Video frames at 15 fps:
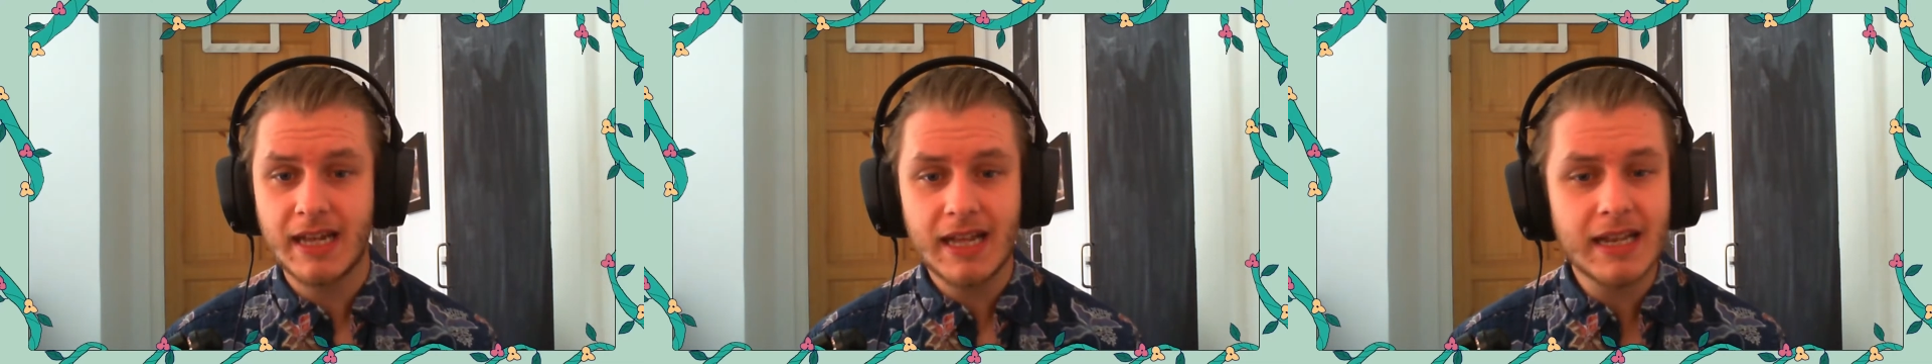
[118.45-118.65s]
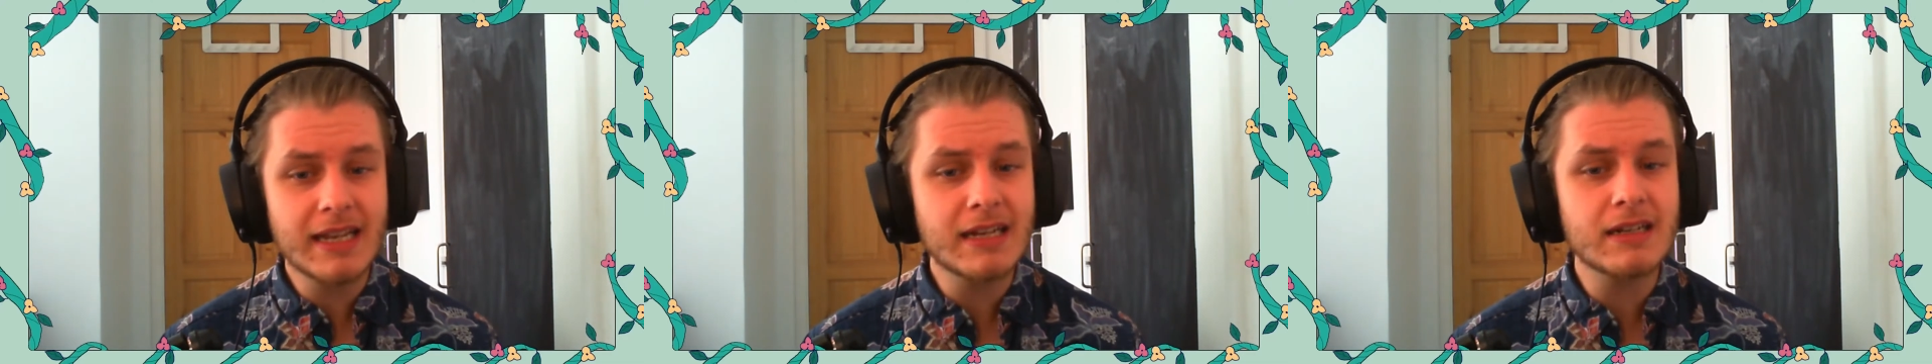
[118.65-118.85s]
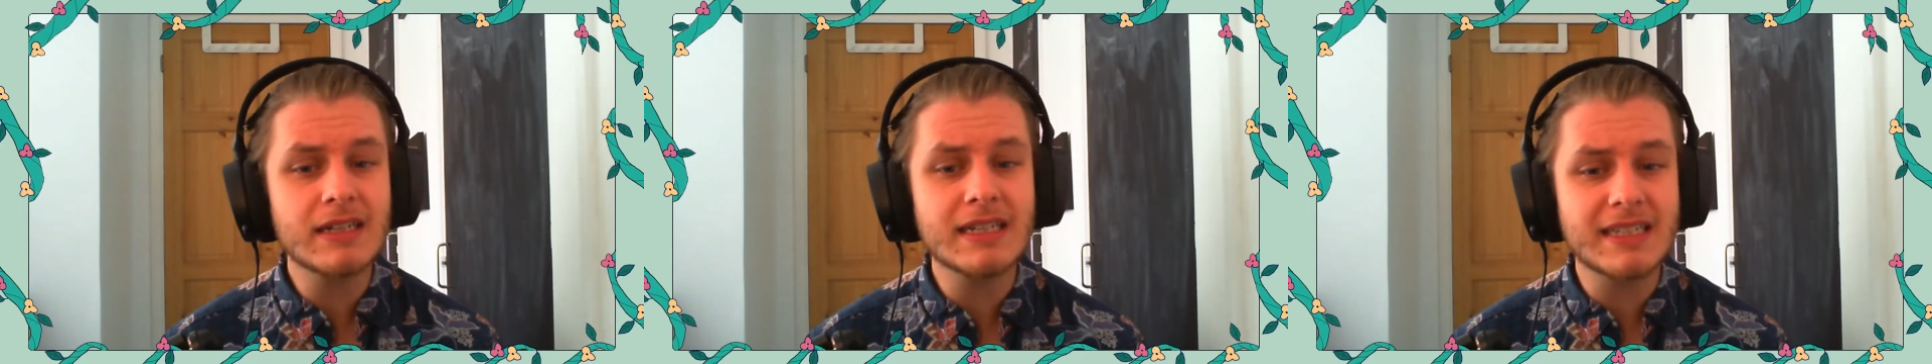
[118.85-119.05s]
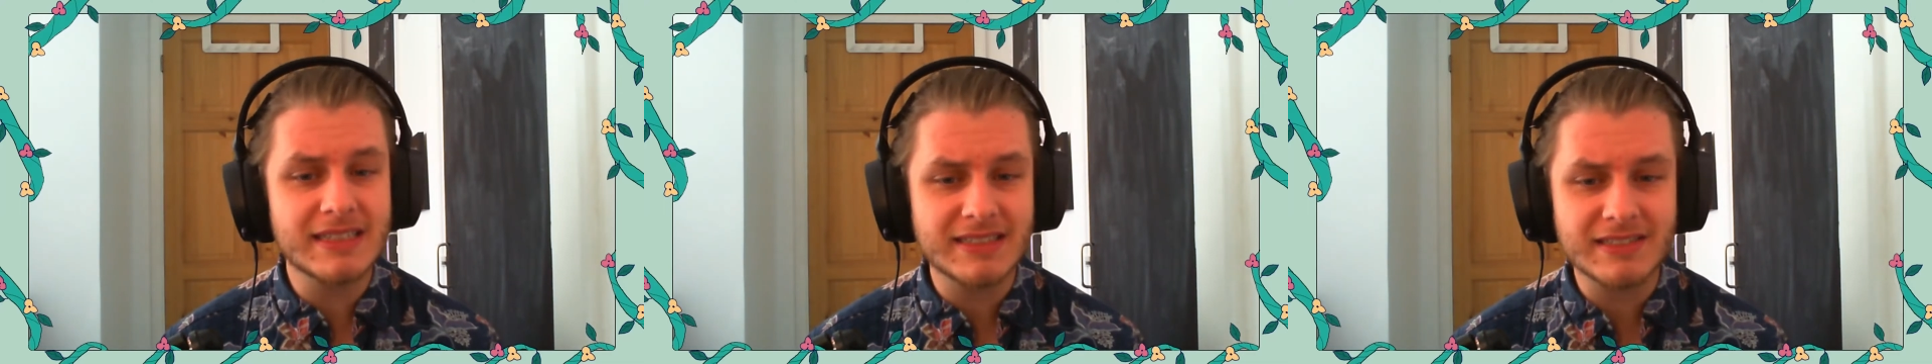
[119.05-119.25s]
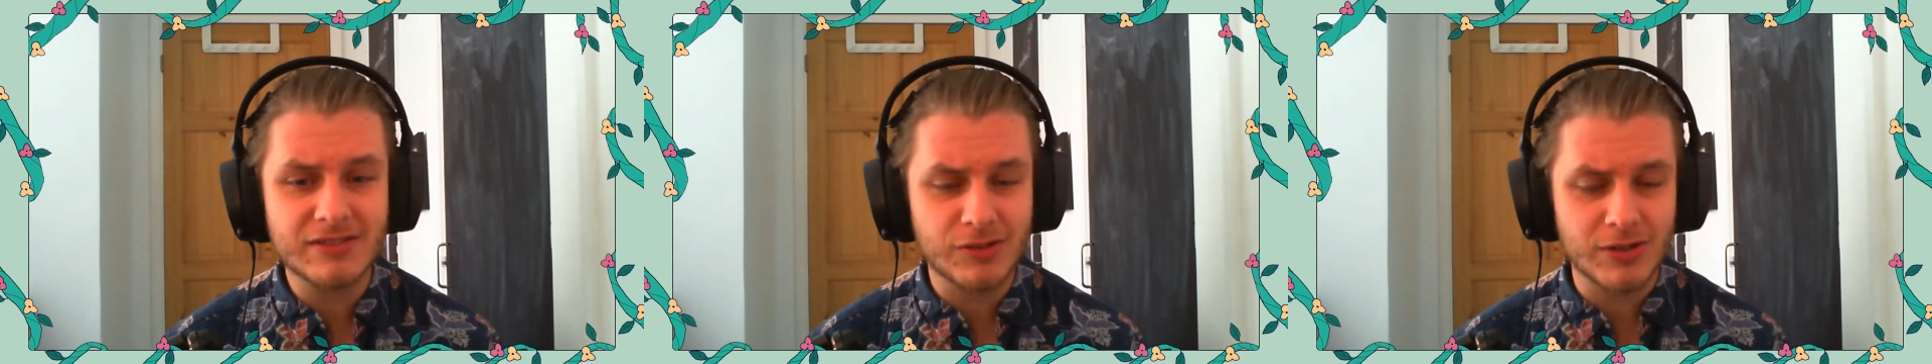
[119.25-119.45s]
little
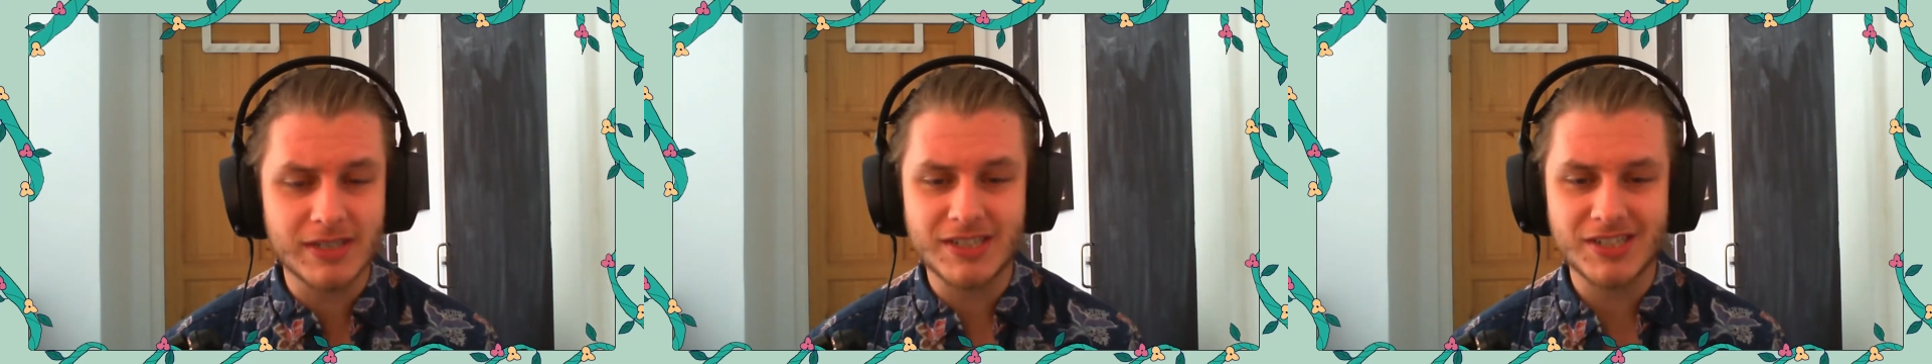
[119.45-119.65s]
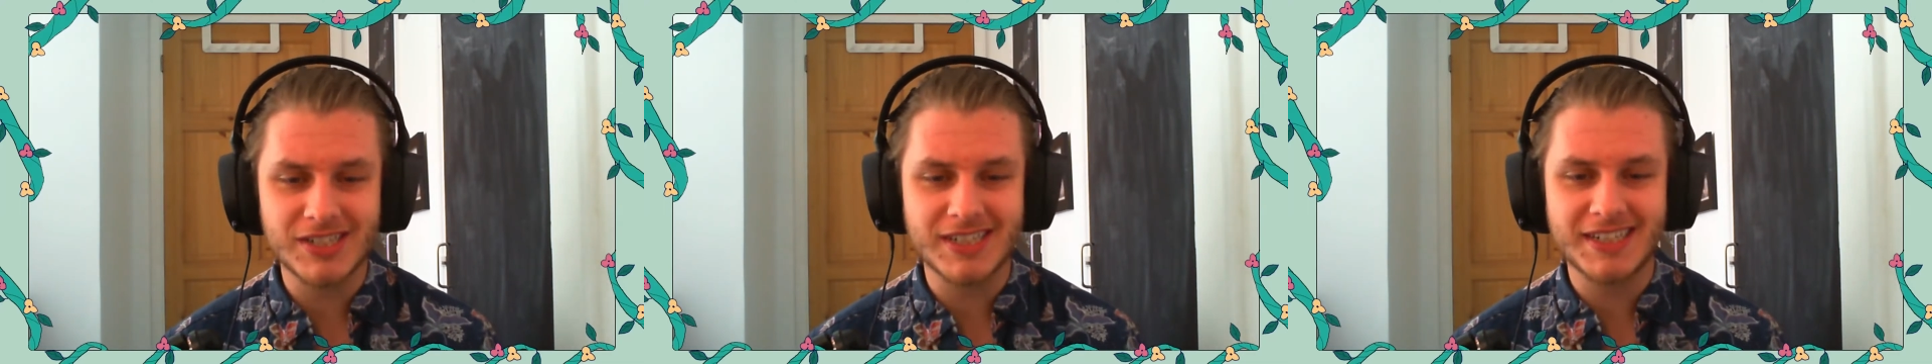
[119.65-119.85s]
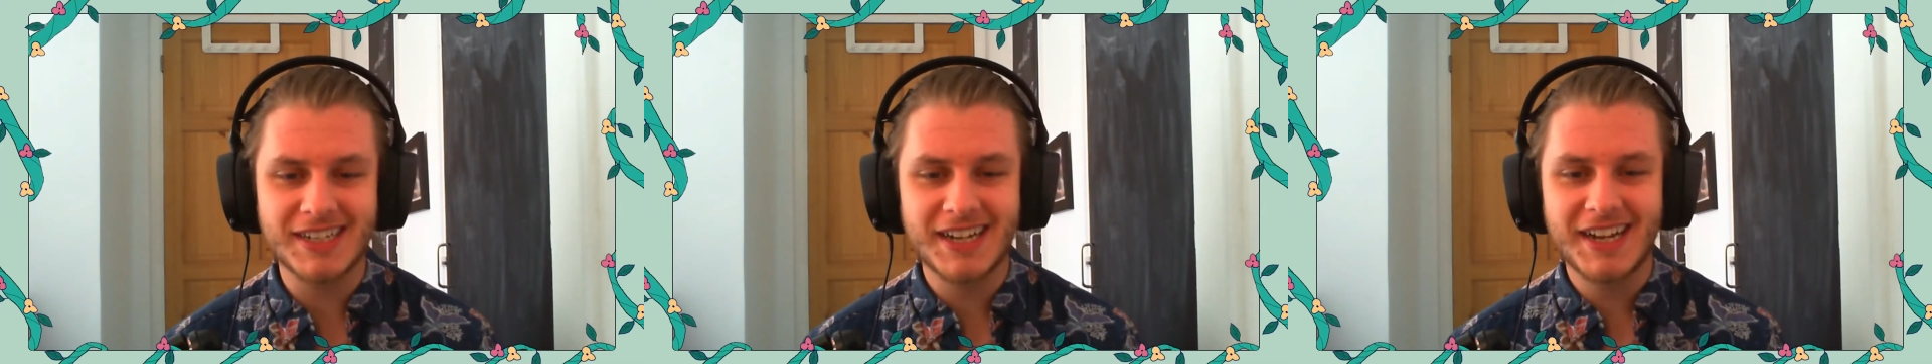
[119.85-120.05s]
lizard creature,